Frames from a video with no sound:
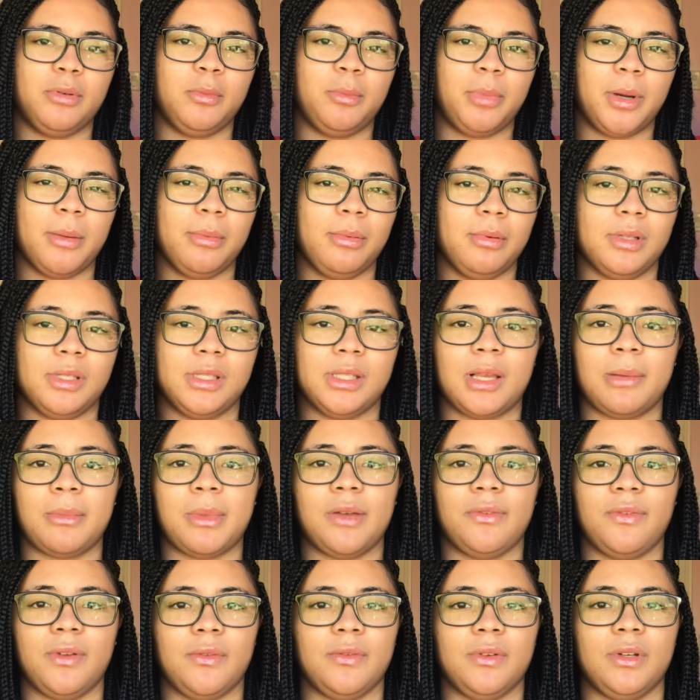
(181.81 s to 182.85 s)
Purple is not my
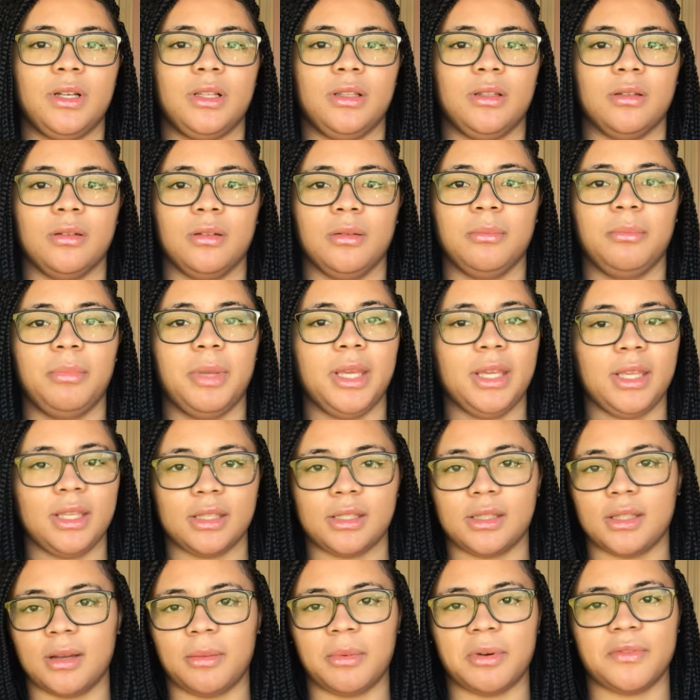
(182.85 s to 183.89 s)
favorite color. Pink
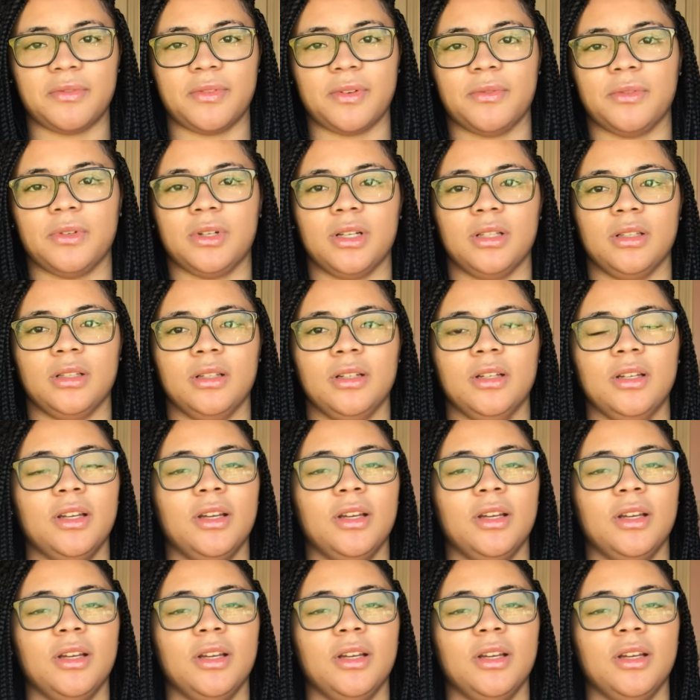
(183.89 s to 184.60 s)
is not my favorite color.